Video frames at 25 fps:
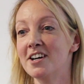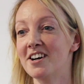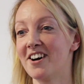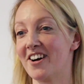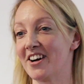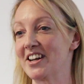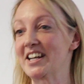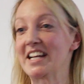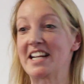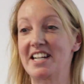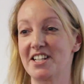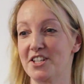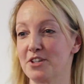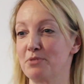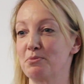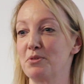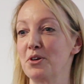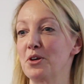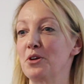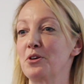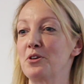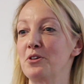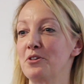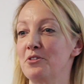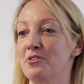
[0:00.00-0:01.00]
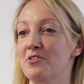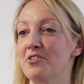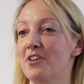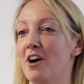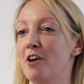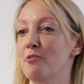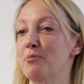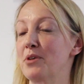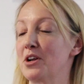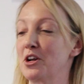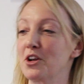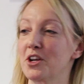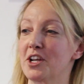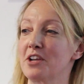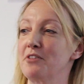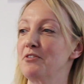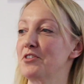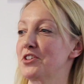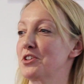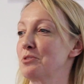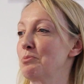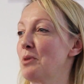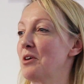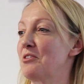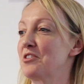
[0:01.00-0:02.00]
I need to move. I've been looking for
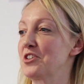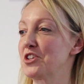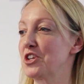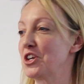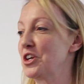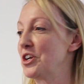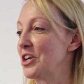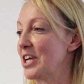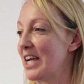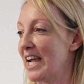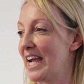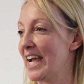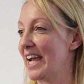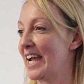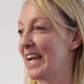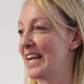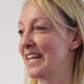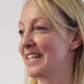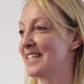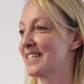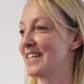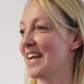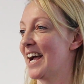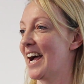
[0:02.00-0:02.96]
somewhere for 2 years,